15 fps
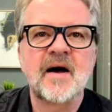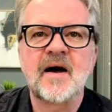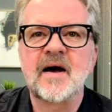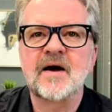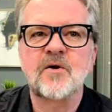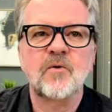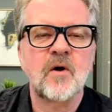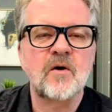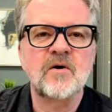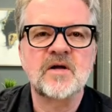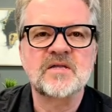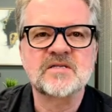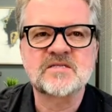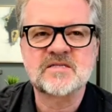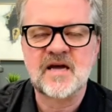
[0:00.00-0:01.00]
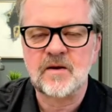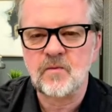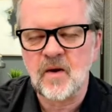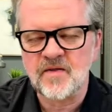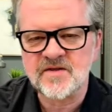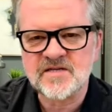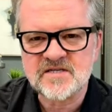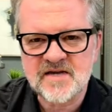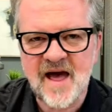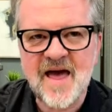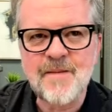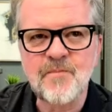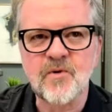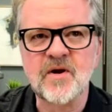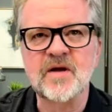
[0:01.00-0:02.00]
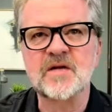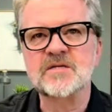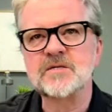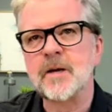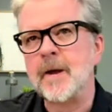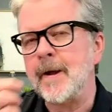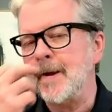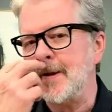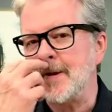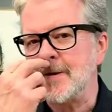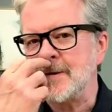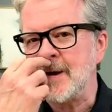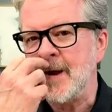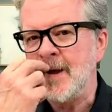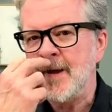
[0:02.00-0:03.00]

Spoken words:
Grogan said, well, the Sky Bridge is